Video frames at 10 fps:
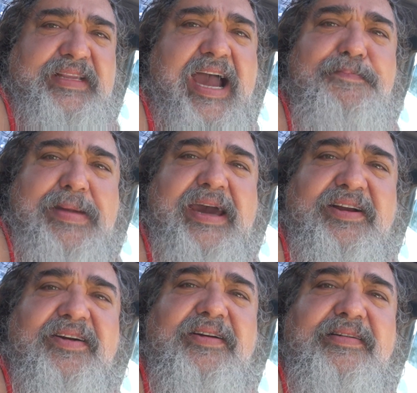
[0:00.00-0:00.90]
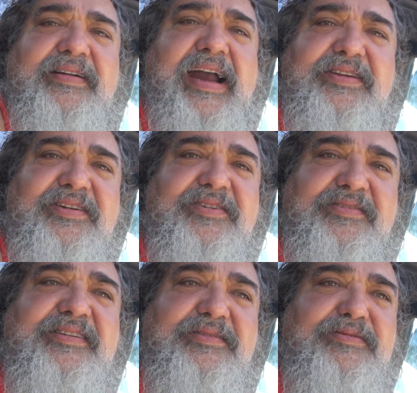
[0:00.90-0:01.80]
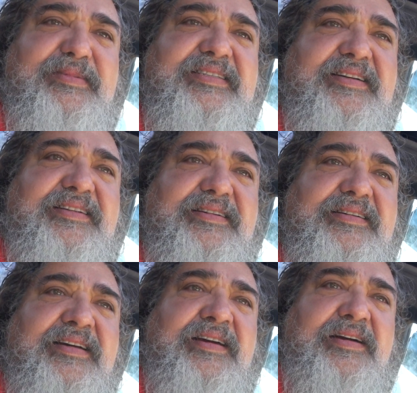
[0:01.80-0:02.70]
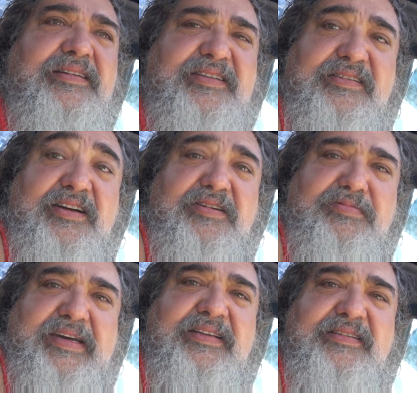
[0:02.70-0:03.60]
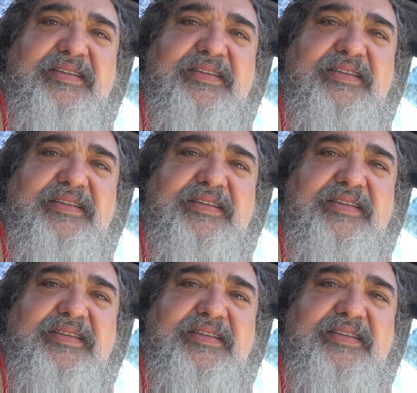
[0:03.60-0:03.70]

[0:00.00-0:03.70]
I met her, I knew this woman's gonna she's gonna win.